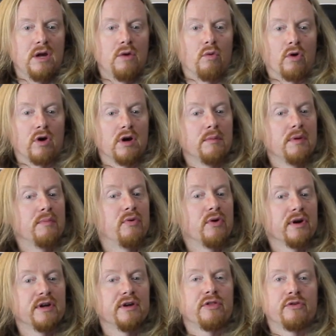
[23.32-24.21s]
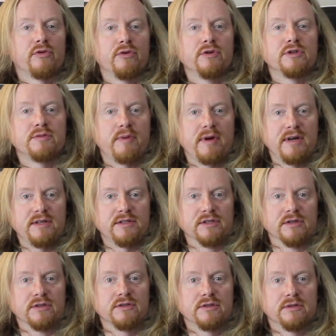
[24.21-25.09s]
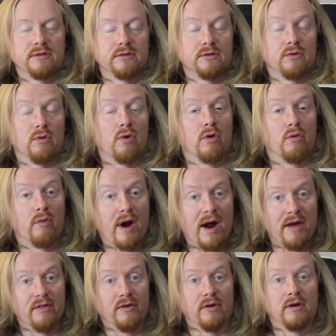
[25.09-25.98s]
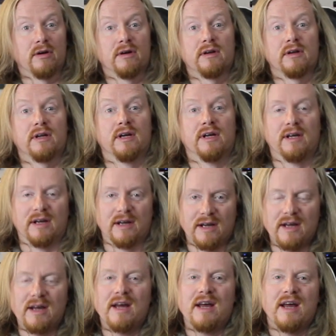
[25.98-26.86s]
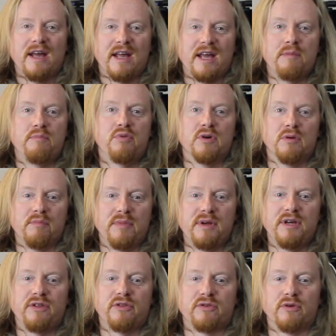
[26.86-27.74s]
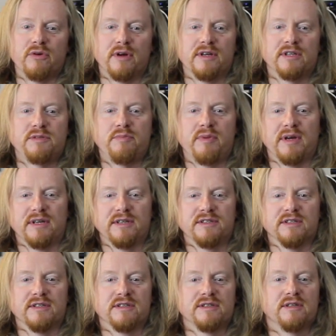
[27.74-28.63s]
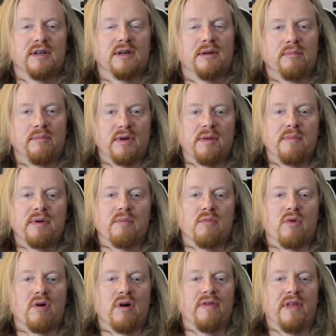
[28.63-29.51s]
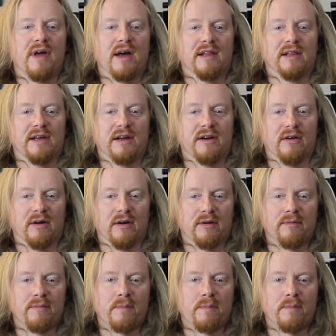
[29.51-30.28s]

We're going to be putting it through its paces, or rather, it put me through its paces, but a bit more on that later.